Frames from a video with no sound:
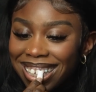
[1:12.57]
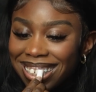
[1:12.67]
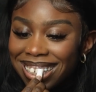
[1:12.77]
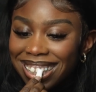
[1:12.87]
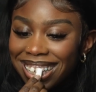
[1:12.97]
you
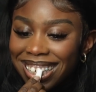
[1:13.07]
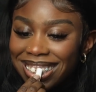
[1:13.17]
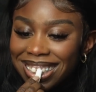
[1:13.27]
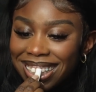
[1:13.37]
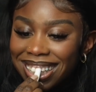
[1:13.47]
do
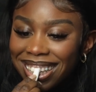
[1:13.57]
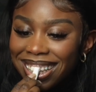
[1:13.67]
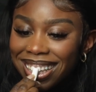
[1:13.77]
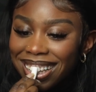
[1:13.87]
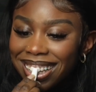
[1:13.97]
this.
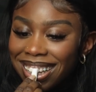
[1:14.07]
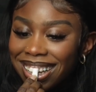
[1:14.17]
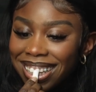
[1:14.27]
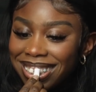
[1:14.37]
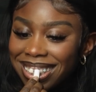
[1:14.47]

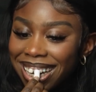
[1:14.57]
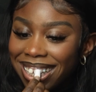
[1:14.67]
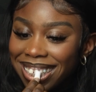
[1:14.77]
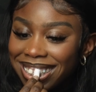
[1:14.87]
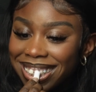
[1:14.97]
You dry
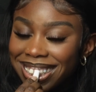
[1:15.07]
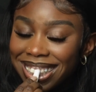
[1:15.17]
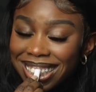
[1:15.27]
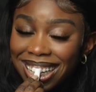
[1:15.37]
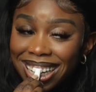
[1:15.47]
the
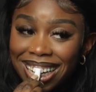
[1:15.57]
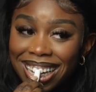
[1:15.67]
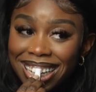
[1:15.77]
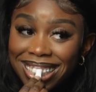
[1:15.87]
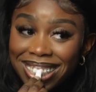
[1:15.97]
tooth.
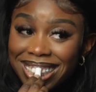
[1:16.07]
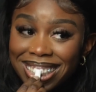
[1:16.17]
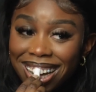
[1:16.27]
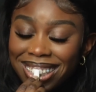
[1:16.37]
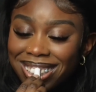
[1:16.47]
Don't
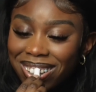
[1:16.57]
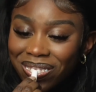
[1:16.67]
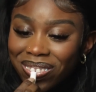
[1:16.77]
talk. Don't